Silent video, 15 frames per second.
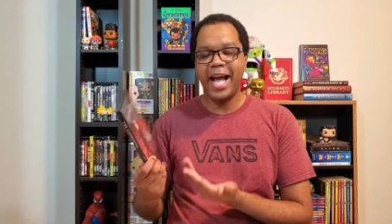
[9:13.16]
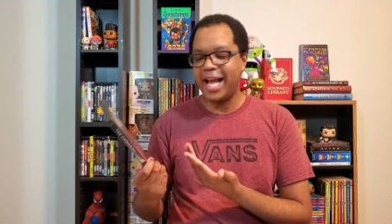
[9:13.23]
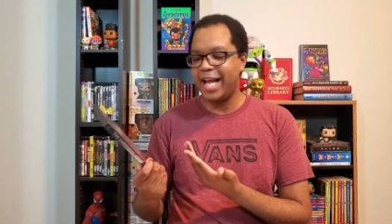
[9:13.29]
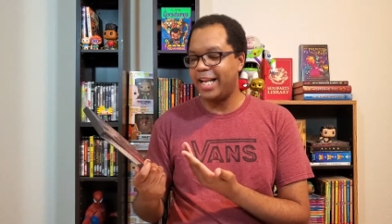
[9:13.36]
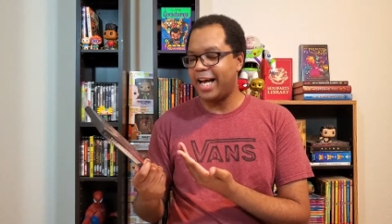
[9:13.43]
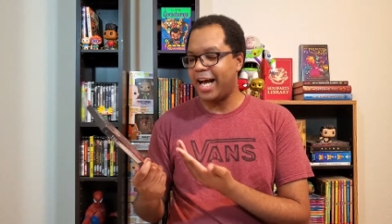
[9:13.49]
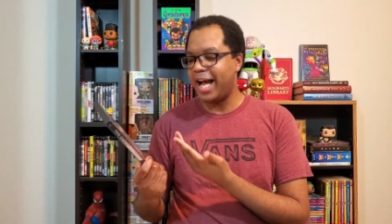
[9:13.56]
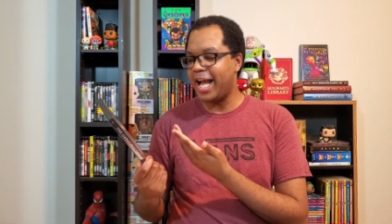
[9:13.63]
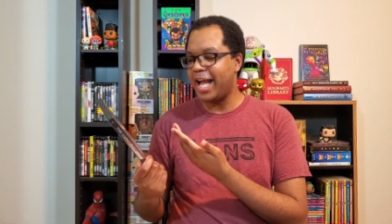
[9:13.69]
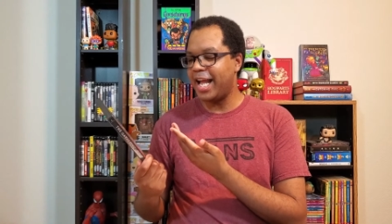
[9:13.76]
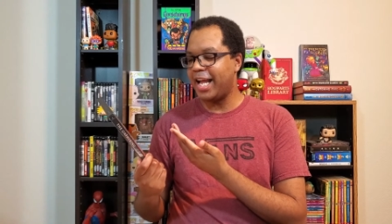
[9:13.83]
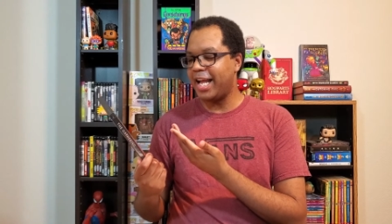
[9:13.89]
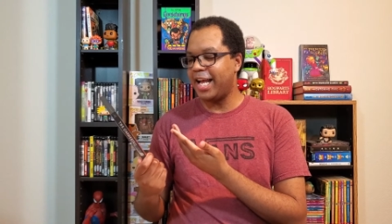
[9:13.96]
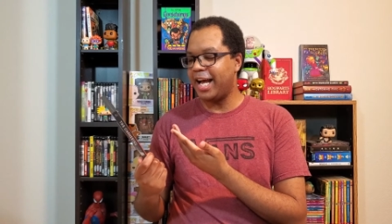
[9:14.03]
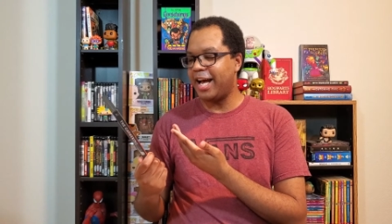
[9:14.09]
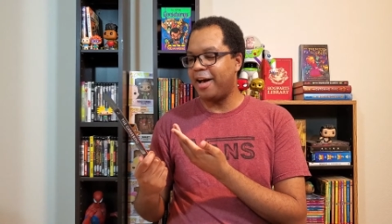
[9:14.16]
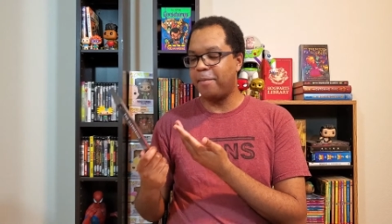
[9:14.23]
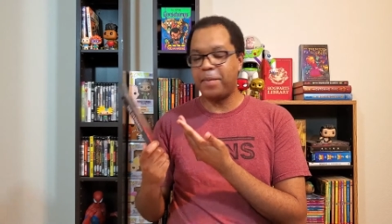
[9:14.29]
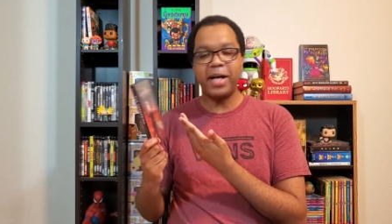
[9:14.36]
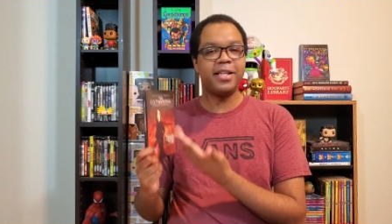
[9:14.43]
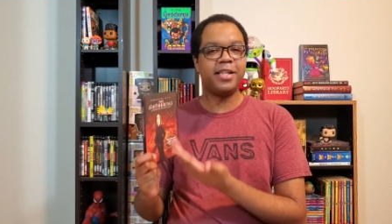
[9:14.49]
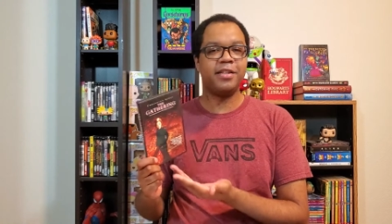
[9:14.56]
And I
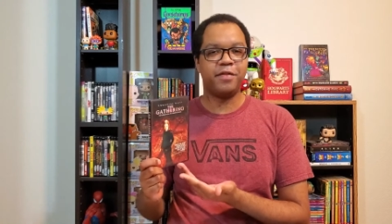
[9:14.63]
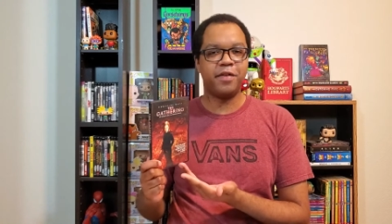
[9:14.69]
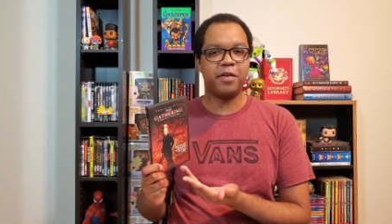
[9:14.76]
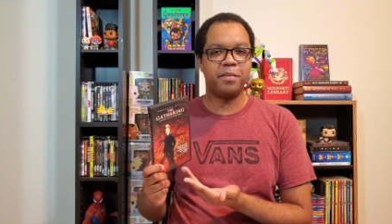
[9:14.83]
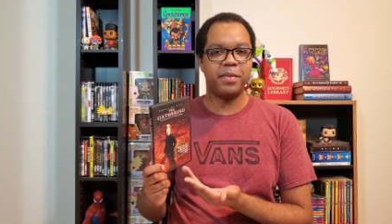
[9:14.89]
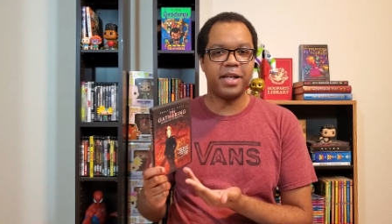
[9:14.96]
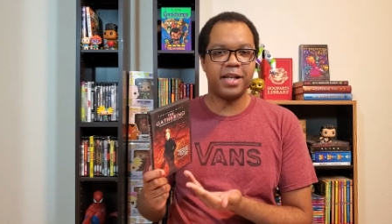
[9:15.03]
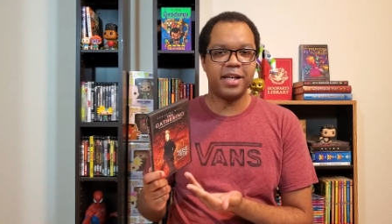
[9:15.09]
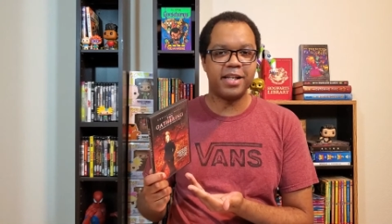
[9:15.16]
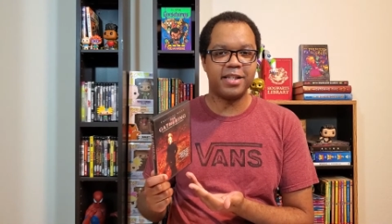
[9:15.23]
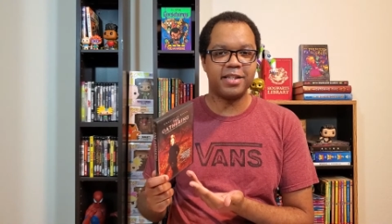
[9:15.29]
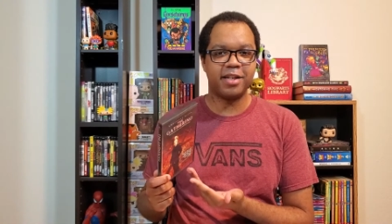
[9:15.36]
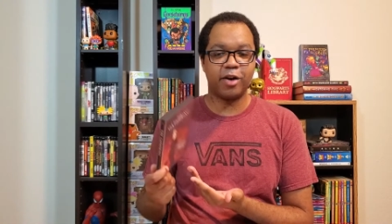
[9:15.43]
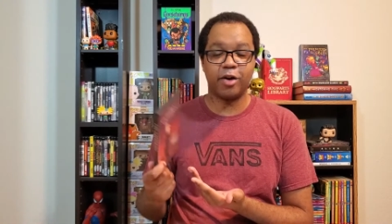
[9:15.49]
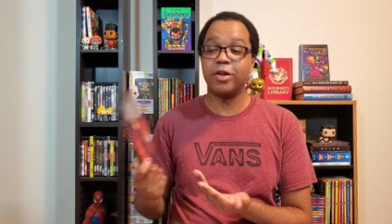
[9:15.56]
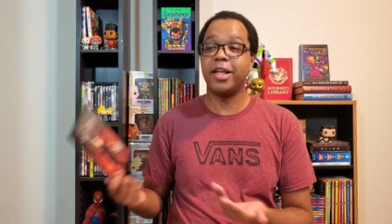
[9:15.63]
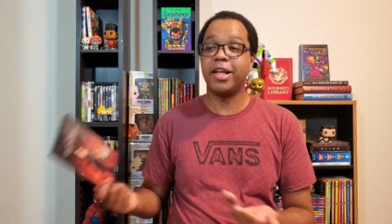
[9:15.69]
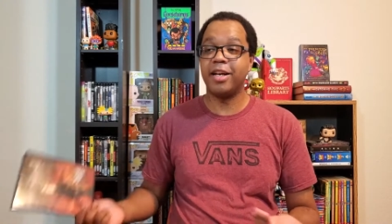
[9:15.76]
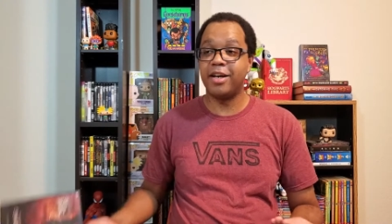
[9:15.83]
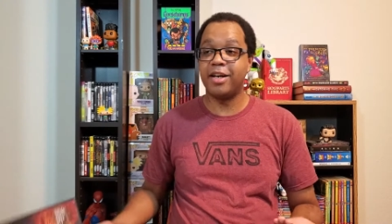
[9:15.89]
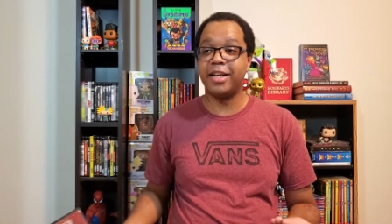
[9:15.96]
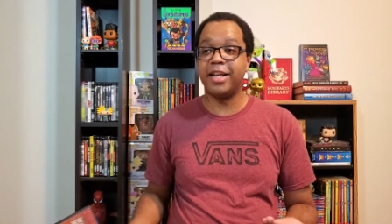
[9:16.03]
bought this film because
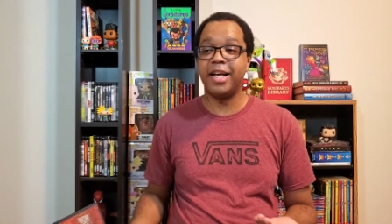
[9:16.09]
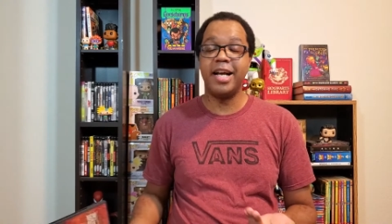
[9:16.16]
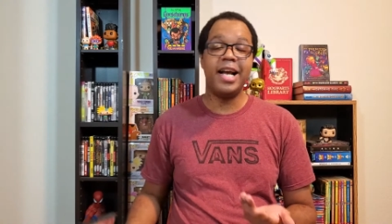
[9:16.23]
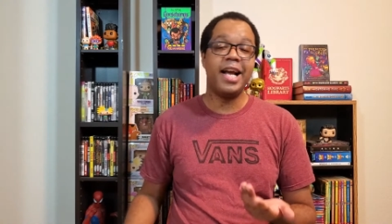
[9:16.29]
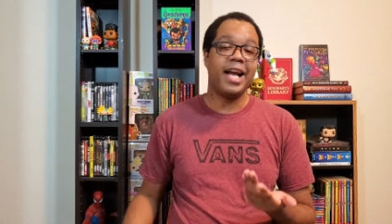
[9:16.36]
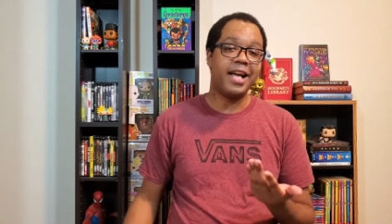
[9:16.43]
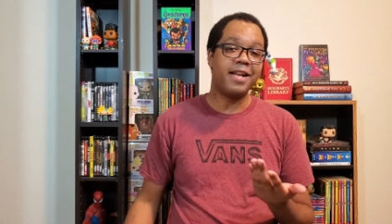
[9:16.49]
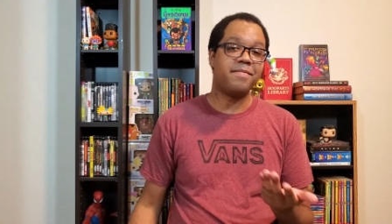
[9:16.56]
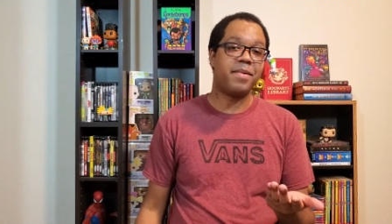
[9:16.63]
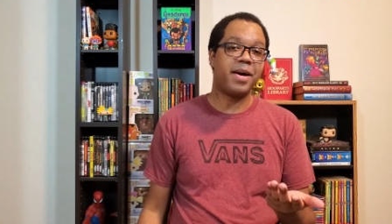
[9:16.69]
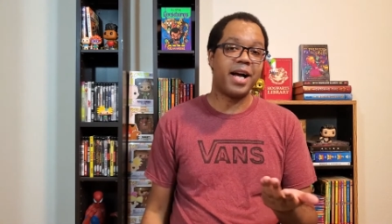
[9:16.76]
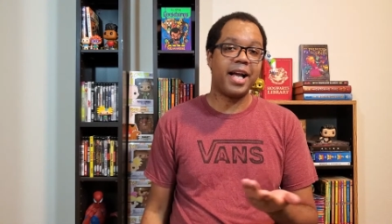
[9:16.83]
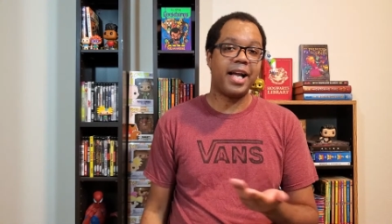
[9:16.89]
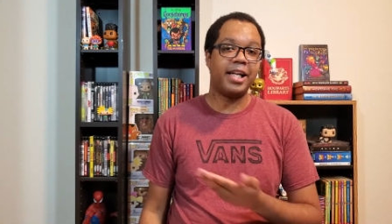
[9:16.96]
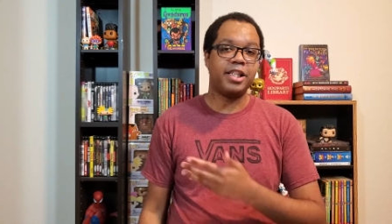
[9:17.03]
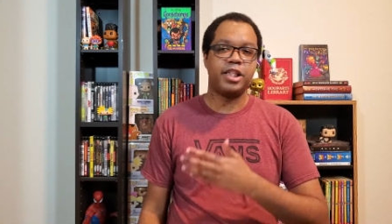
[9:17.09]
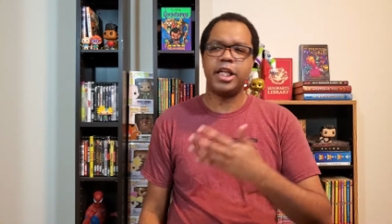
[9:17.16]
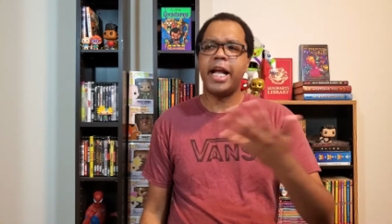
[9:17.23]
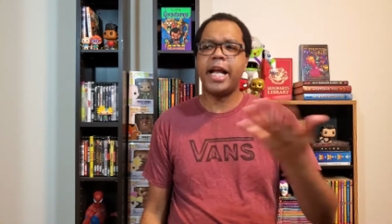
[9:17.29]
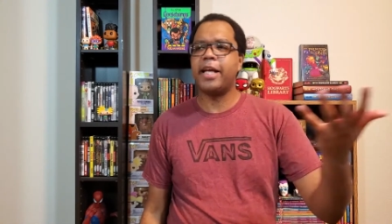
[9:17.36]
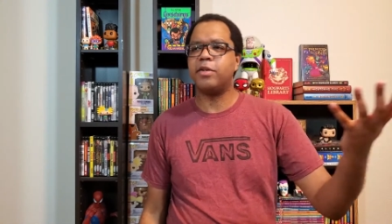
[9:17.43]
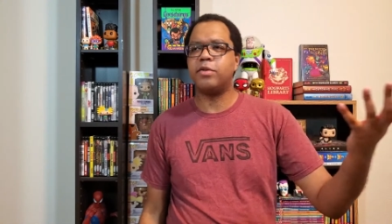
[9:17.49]
early on in my
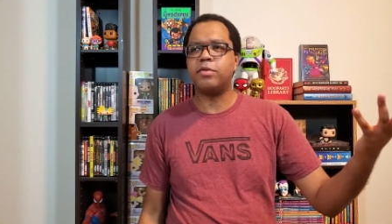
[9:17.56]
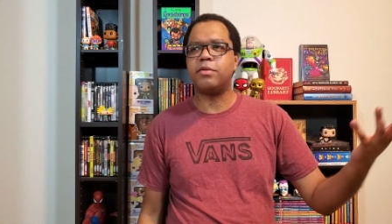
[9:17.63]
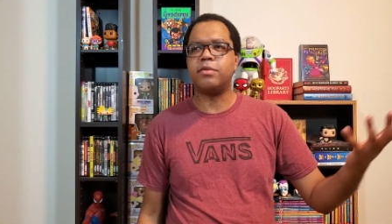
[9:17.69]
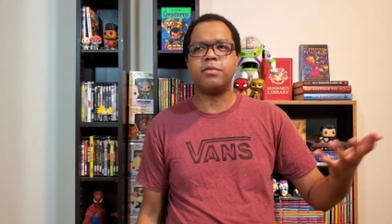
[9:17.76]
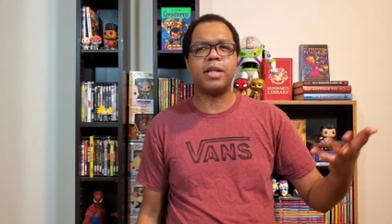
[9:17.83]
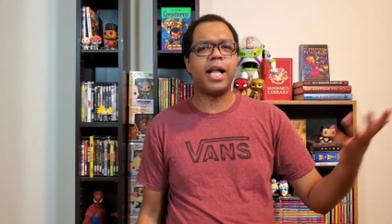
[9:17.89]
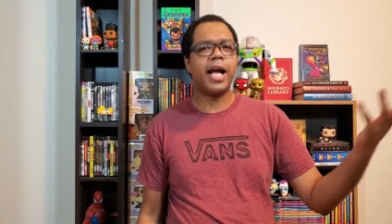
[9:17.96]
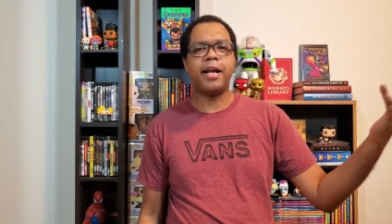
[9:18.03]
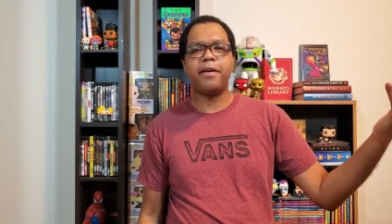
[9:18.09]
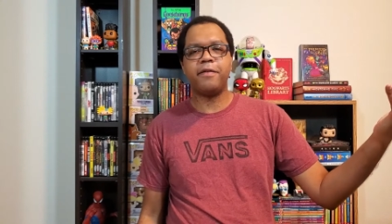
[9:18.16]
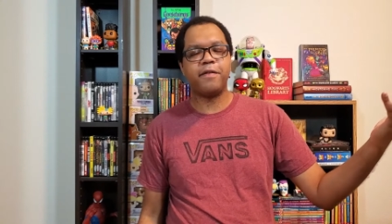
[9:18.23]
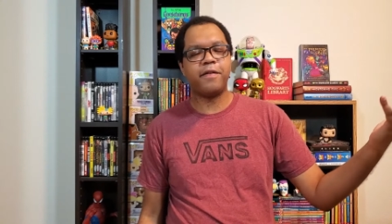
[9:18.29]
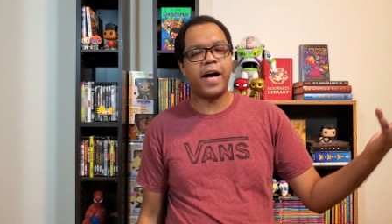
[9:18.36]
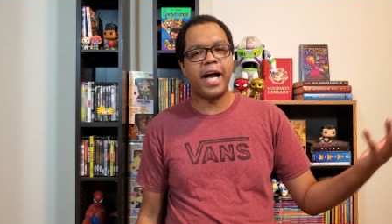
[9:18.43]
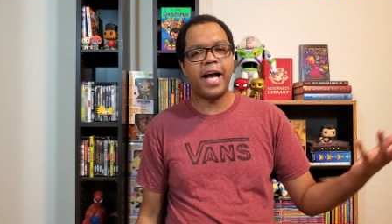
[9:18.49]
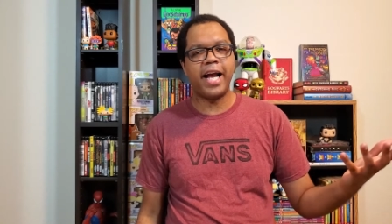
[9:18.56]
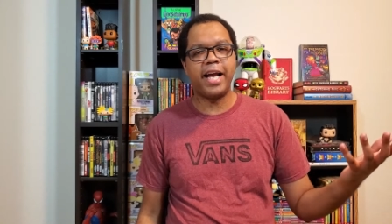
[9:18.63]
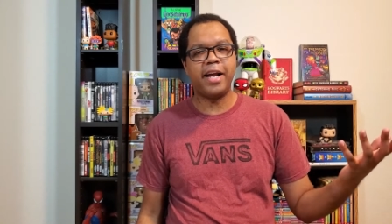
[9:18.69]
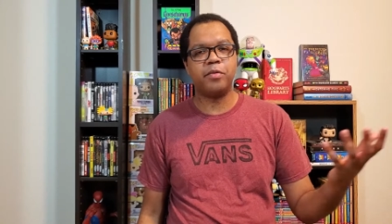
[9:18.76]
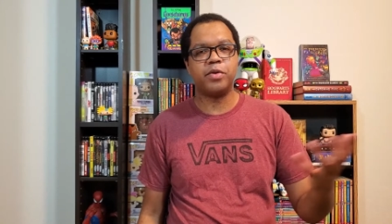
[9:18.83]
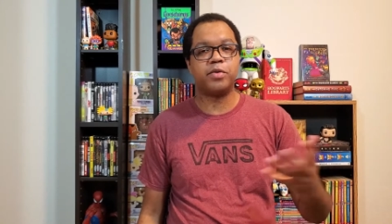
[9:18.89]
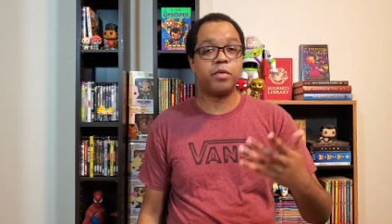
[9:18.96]
channel life,
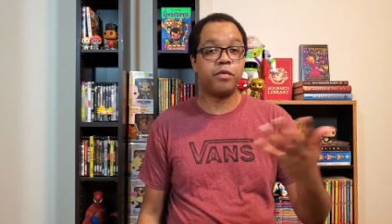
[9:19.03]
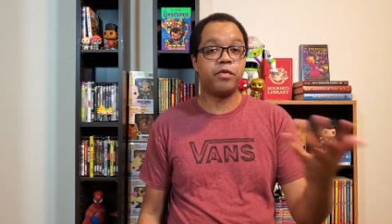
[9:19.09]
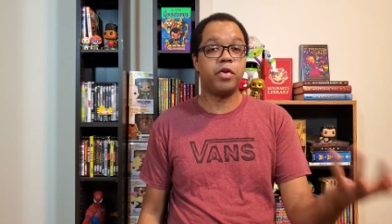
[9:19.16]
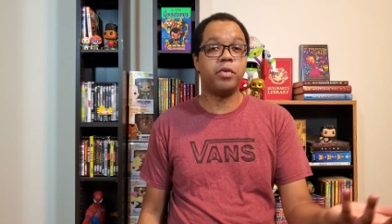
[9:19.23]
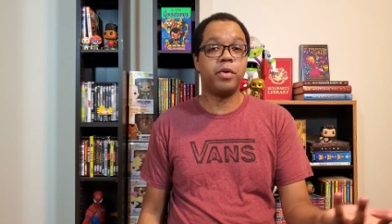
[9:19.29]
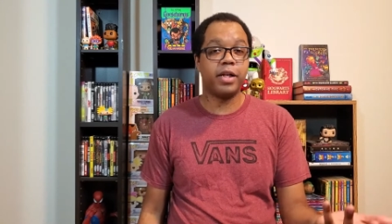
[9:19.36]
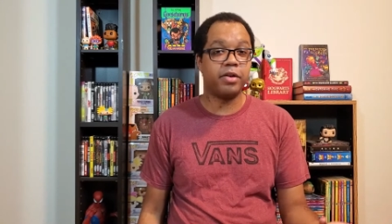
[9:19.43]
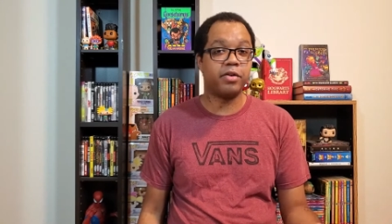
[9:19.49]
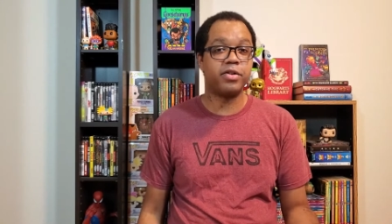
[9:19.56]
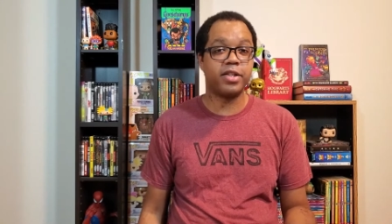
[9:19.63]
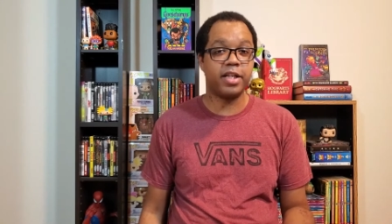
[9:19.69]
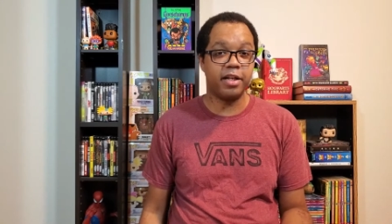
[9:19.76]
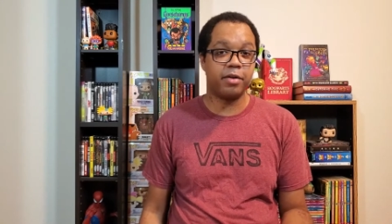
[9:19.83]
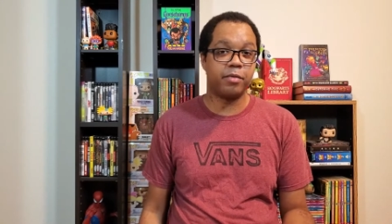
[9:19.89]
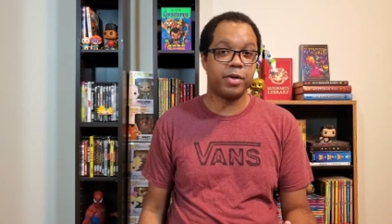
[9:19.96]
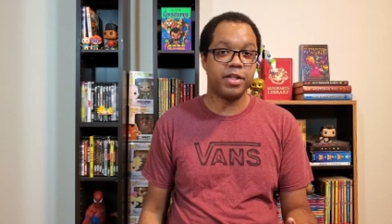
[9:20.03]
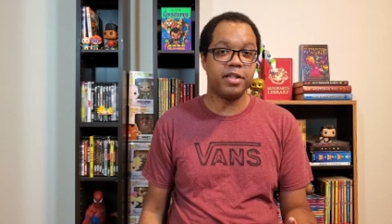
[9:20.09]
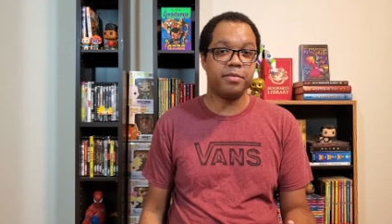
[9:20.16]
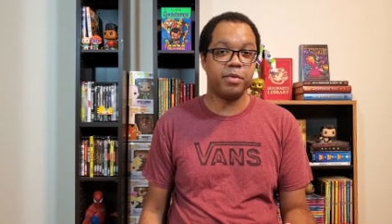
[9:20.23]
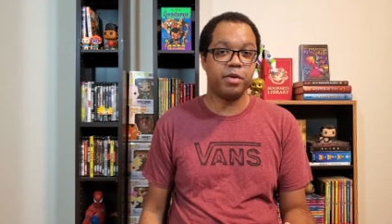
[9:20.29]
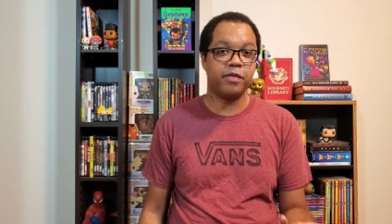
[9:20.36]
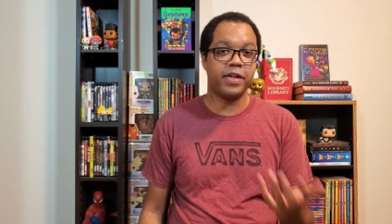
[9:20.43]
I was reviewing Christina
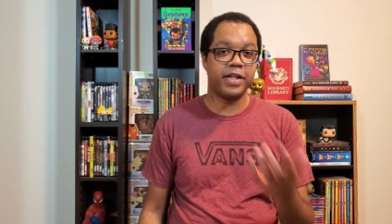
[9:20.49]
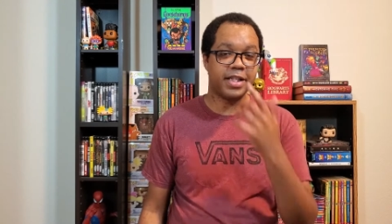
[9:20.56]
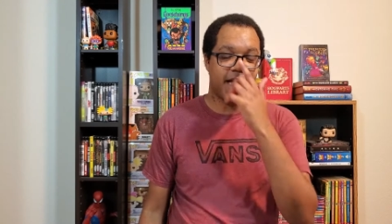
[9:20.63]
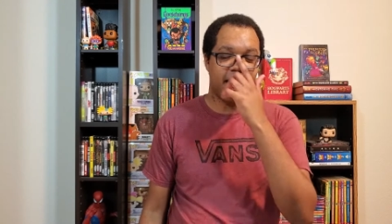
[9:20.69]
Ricci movies.